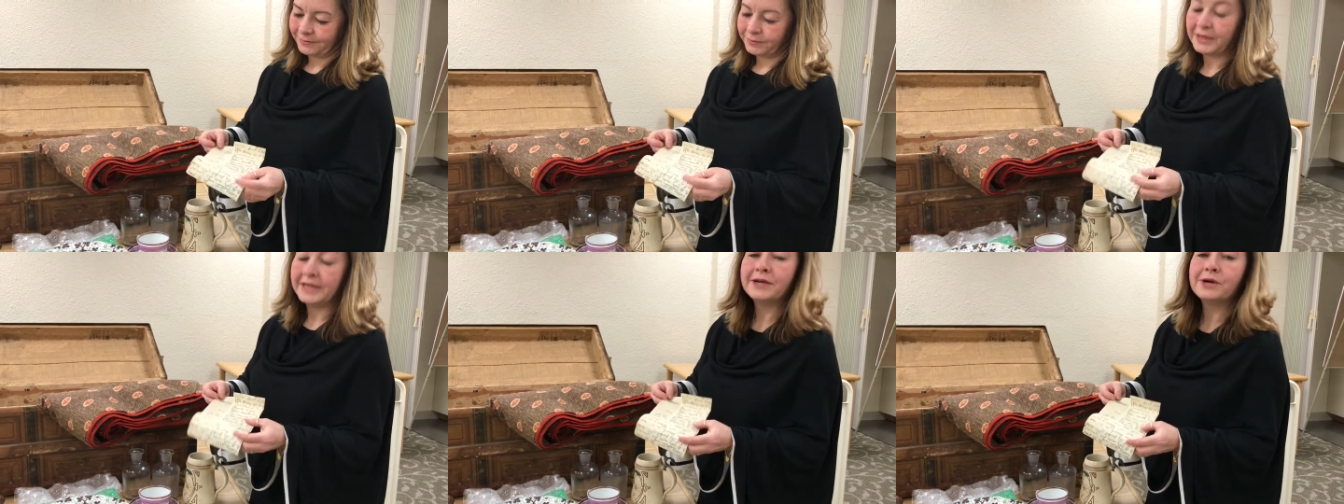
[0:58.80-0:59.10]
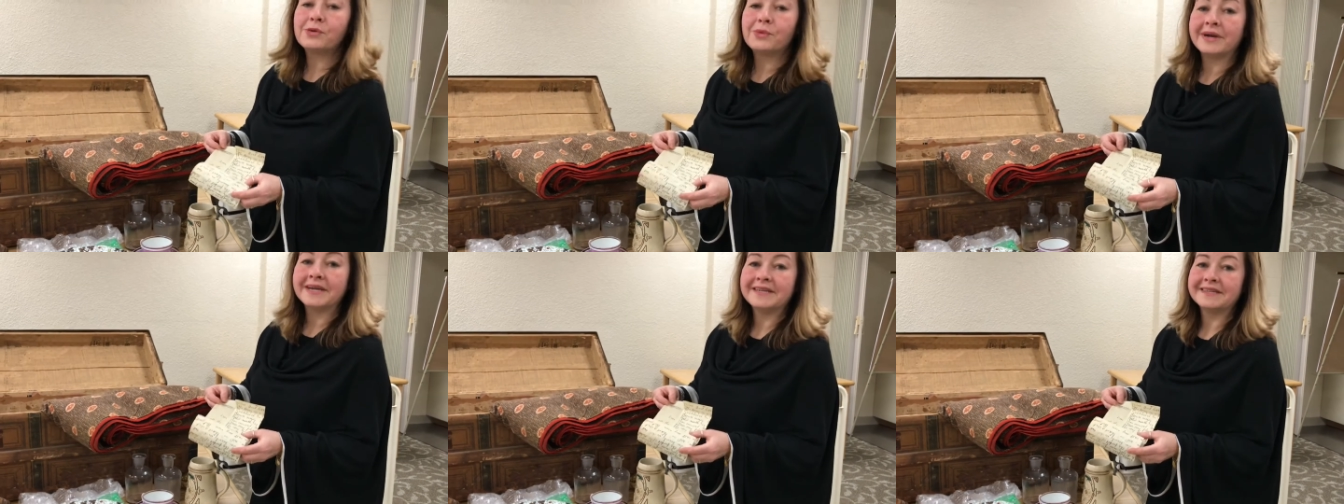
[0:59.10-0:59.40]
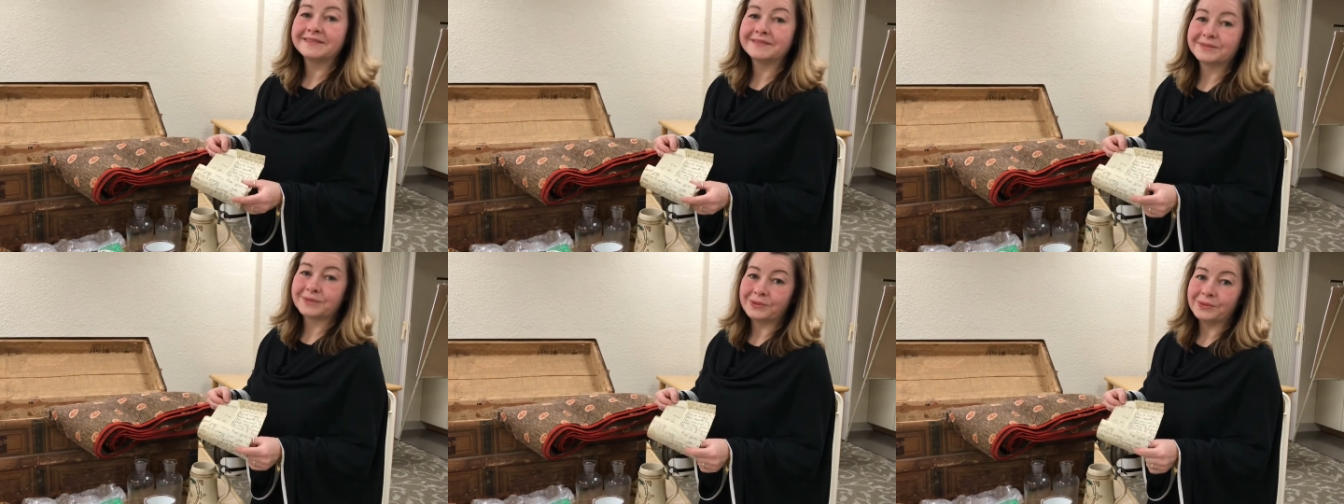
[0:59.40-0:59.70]
being away
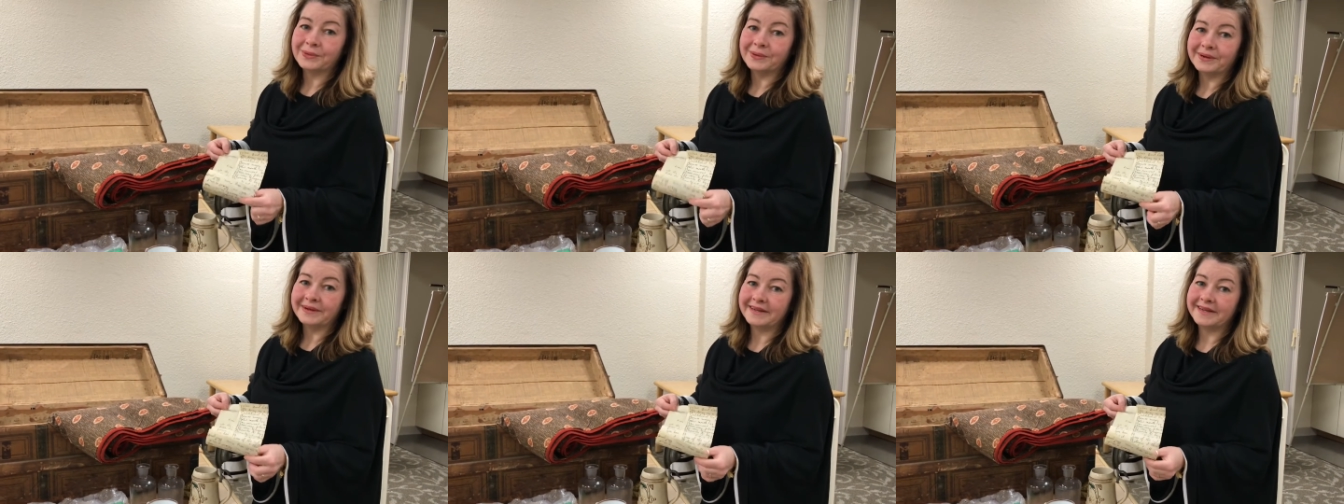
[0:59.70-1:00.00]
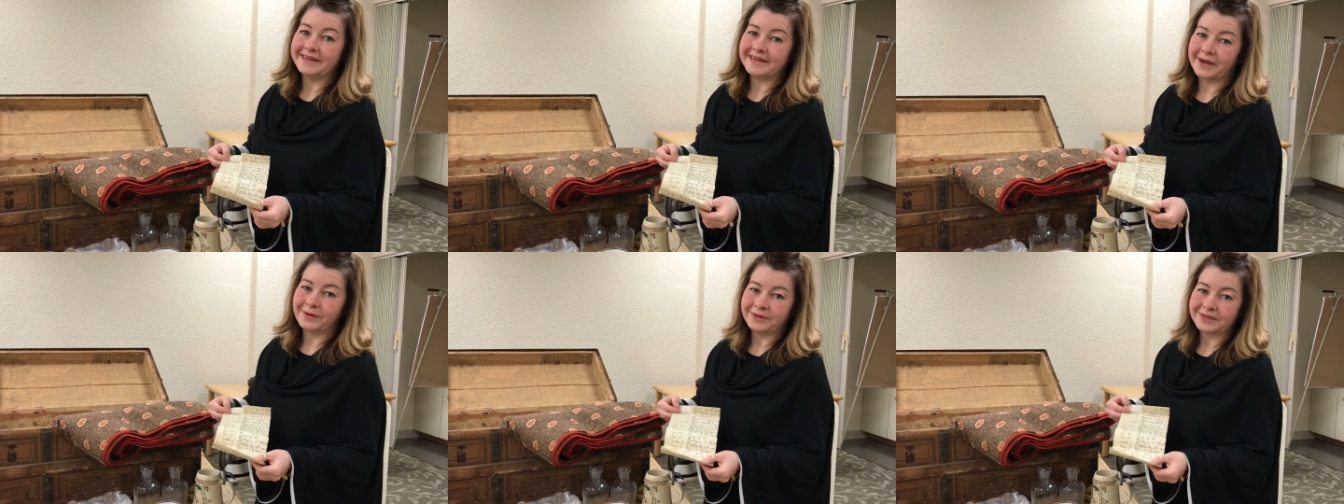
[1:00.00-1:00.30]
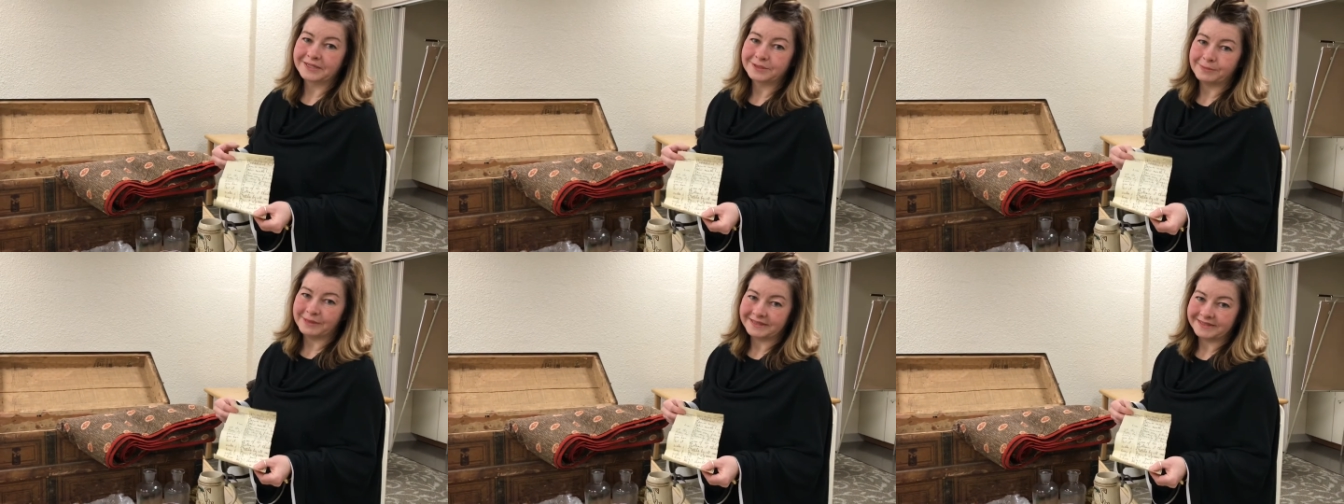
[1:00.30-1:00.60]
at school and how
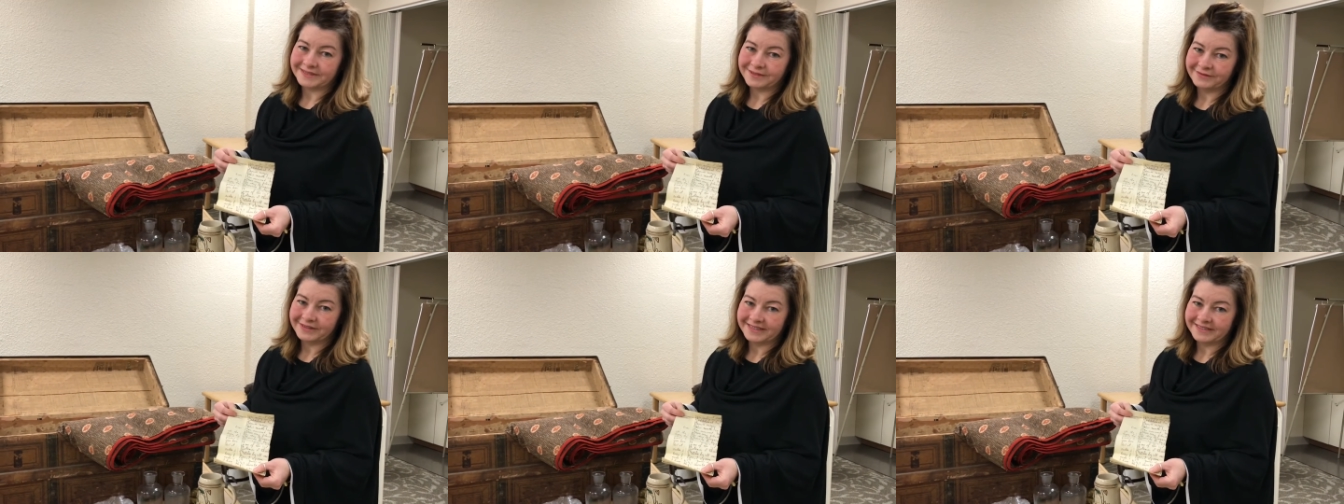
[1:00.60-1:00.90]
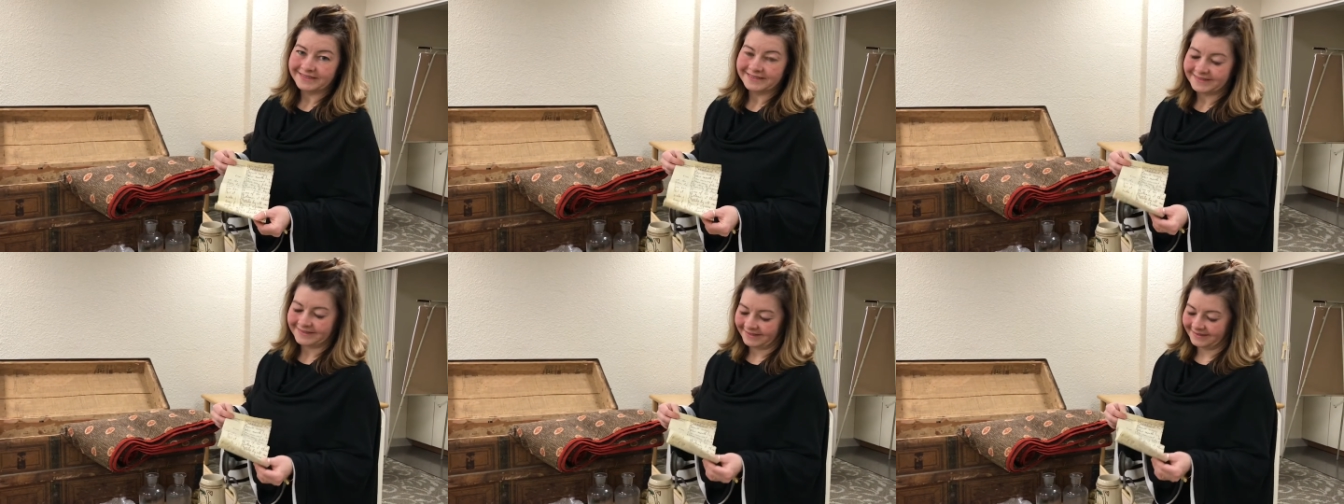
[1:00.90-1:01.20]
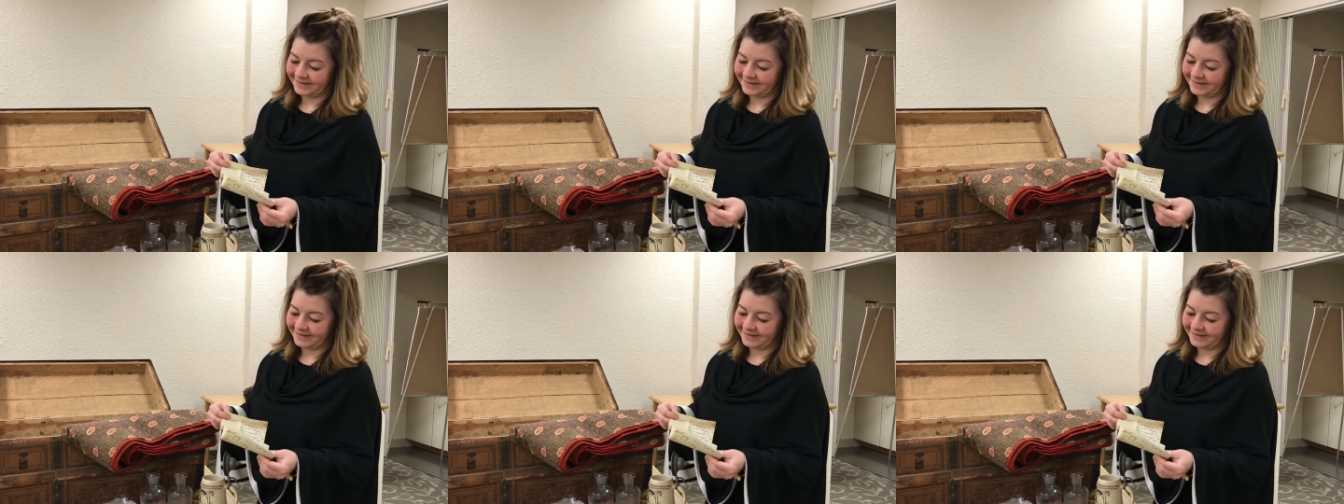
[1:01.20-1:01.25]
expensive it is.